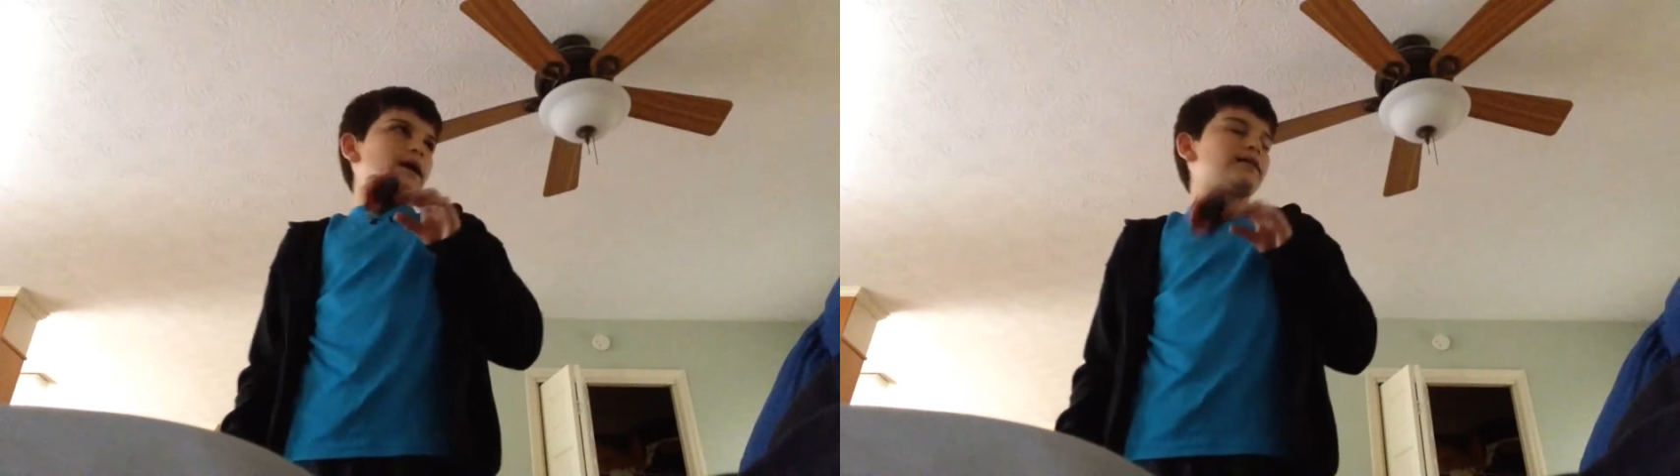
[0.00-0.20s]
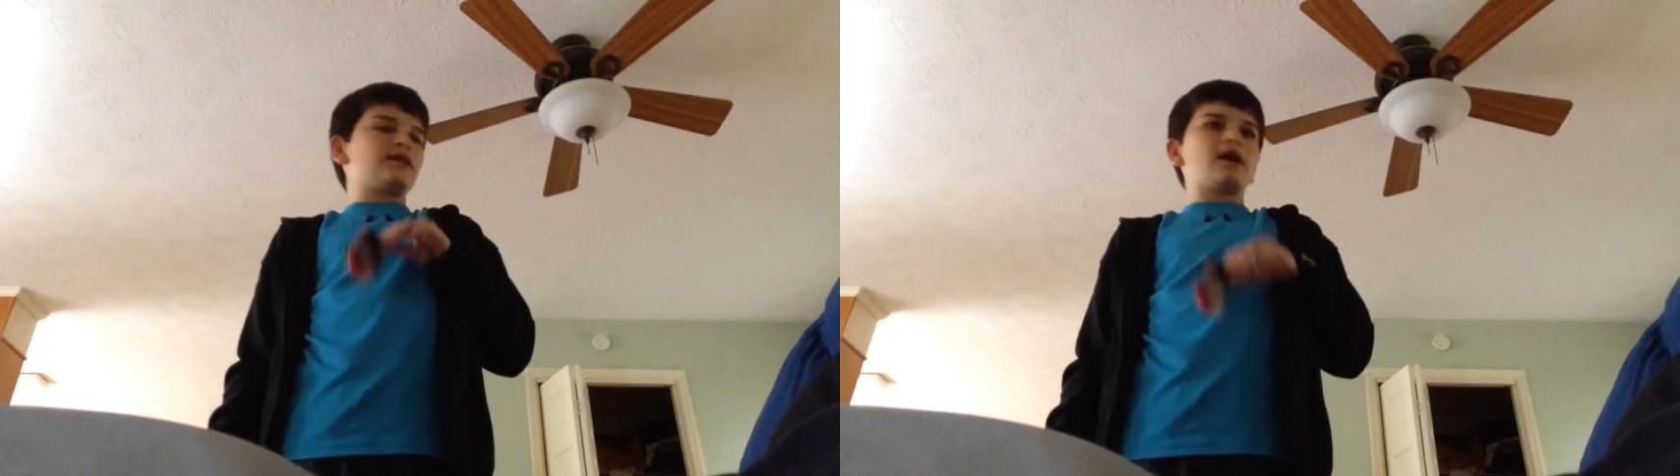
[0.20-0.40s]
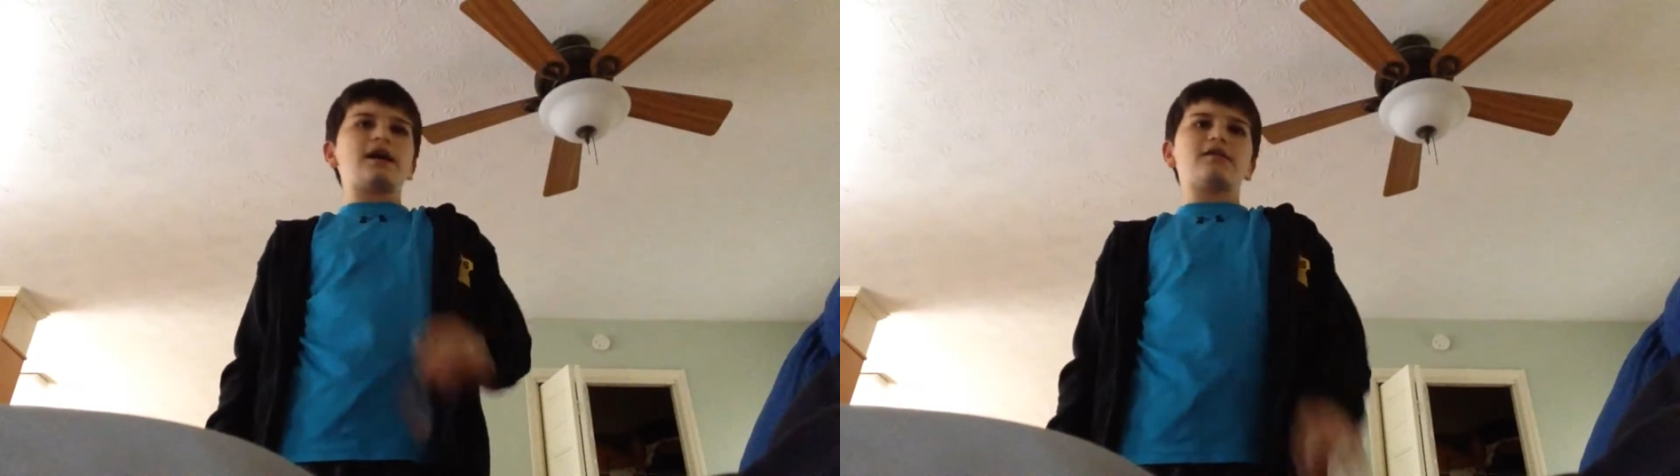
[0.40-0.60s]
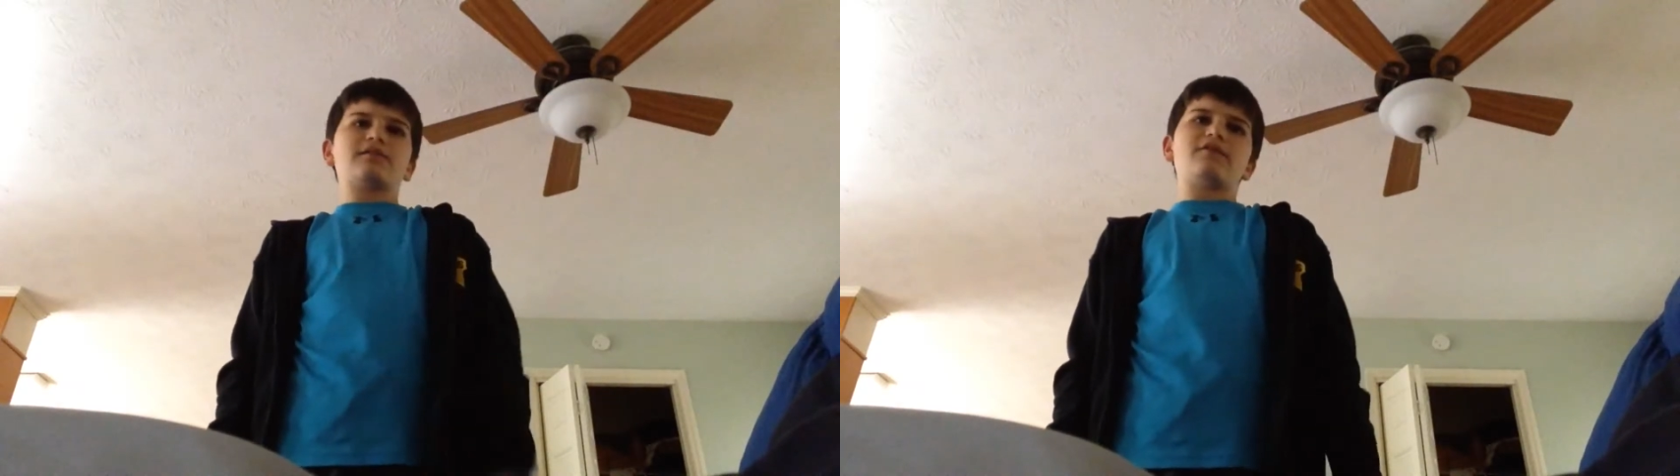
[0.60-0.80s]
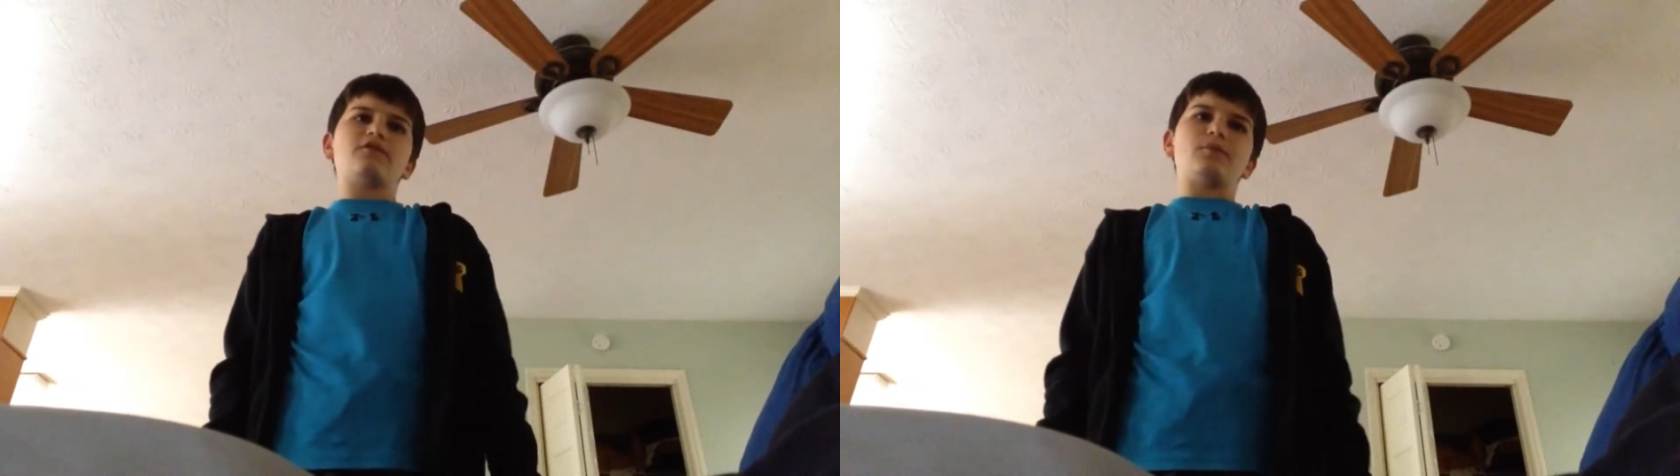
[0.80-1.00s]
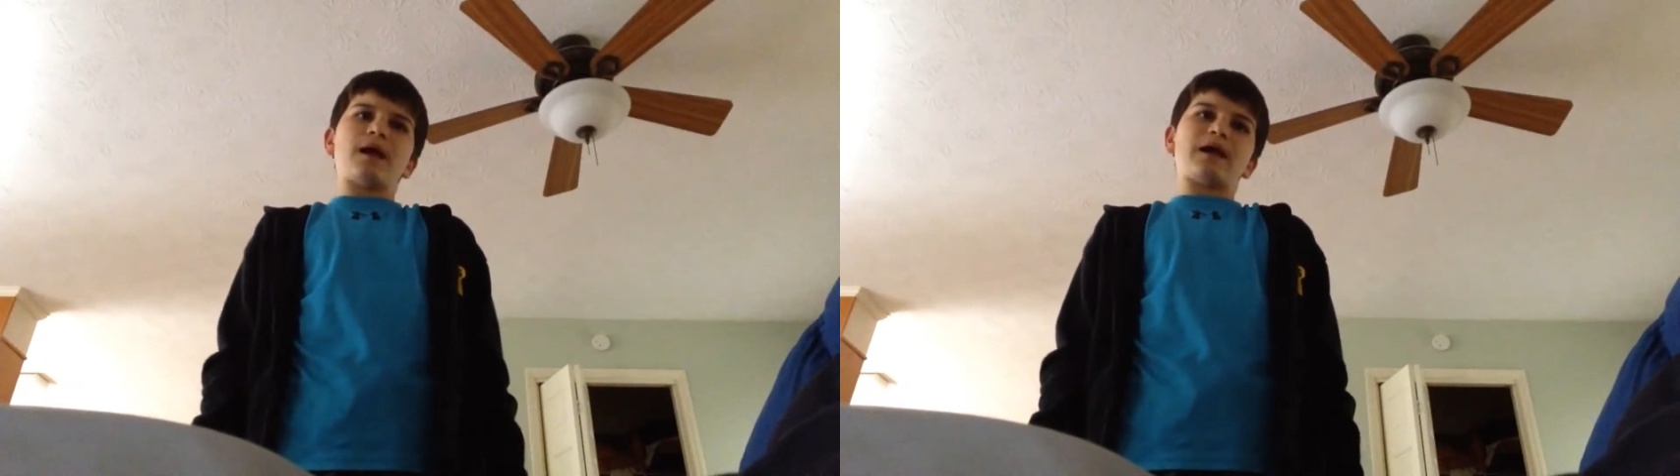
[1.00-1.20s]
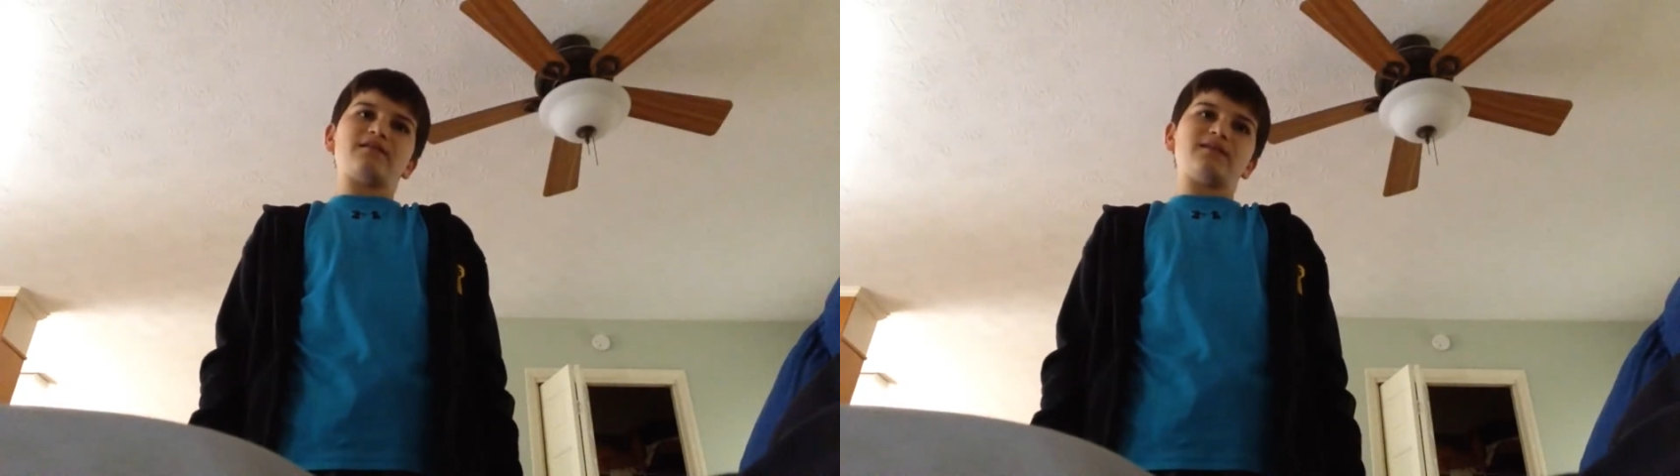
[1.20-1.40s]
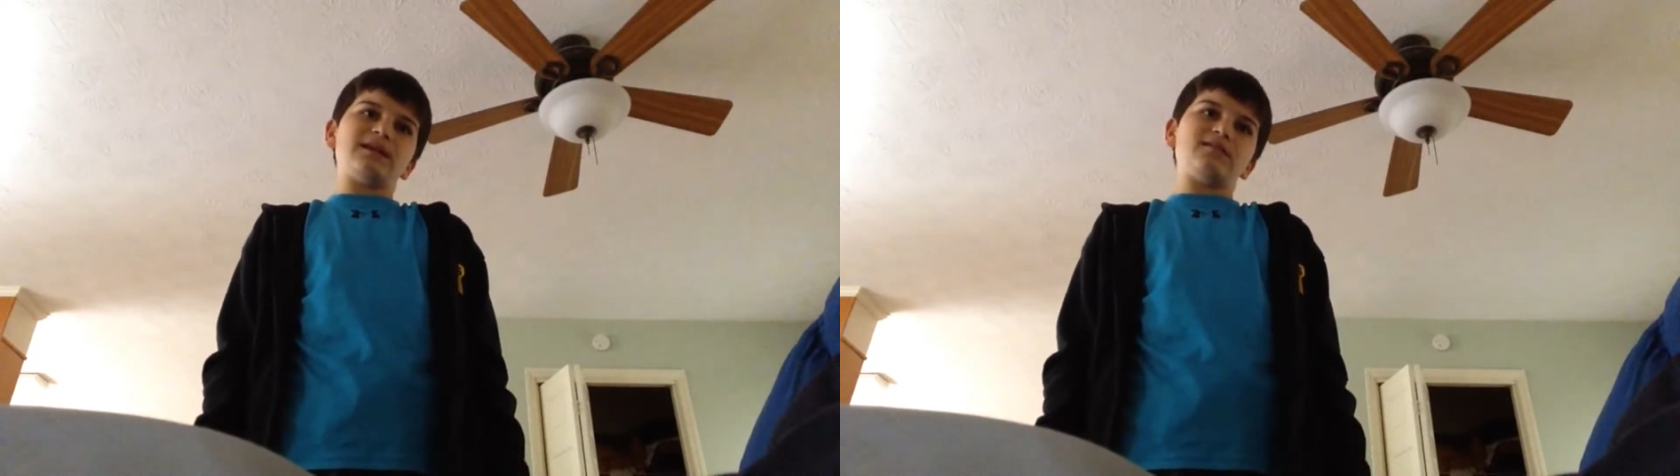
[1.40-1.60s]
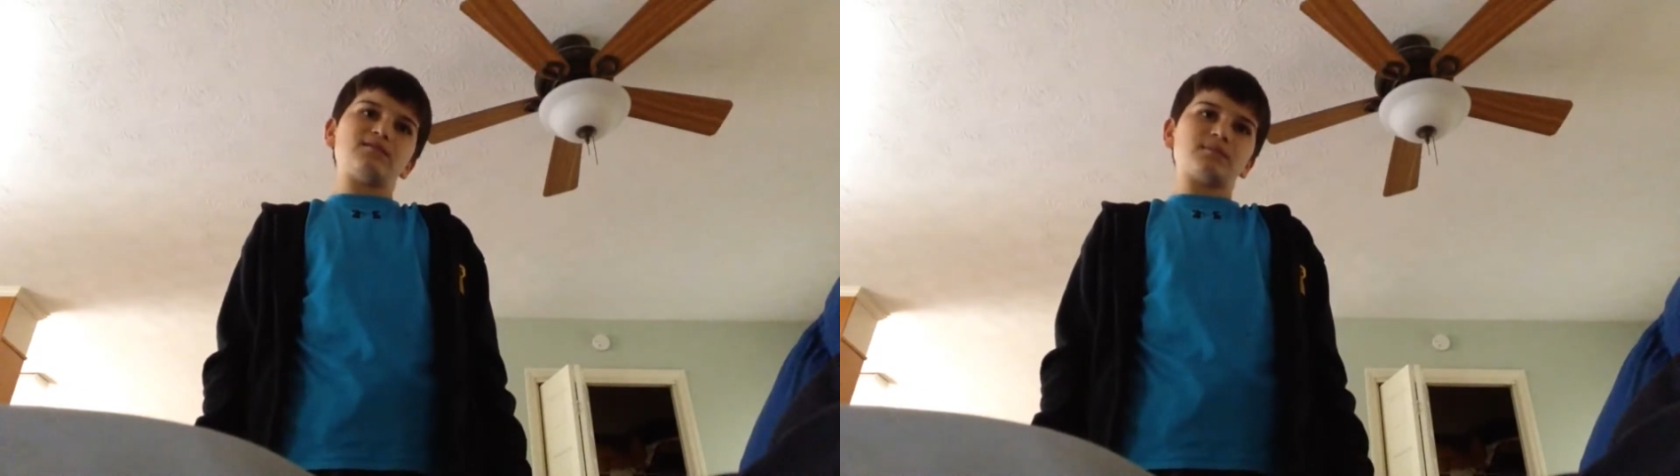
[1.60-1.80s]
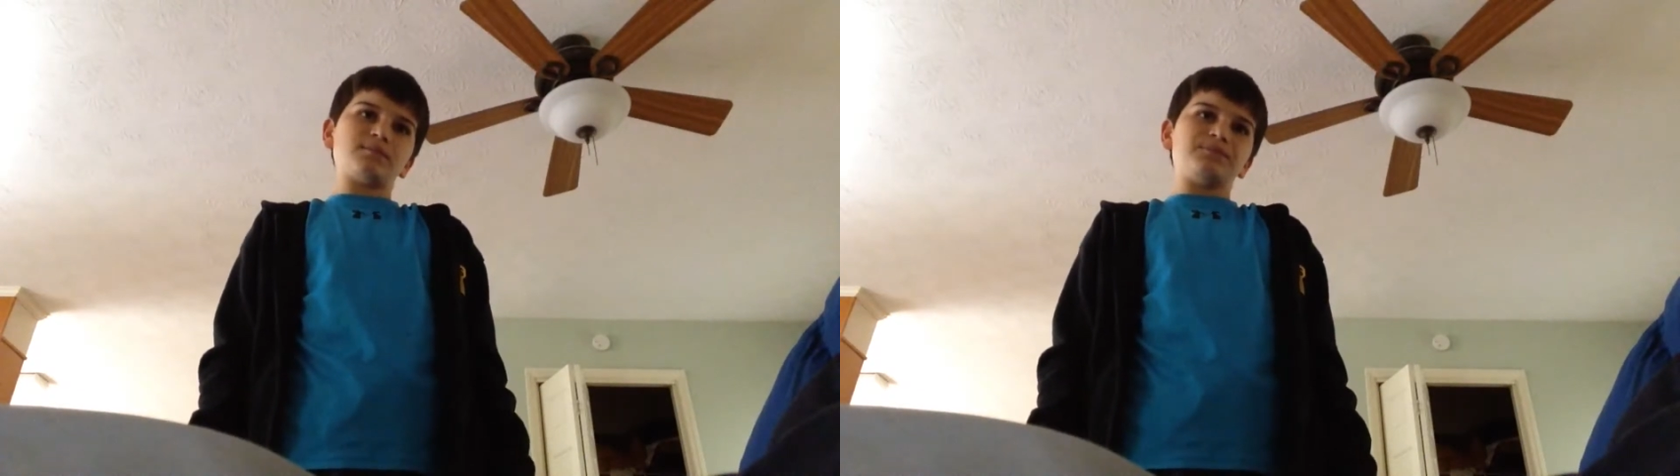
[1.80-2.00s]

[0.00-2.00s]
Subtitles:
had to cut out stuff from magazines,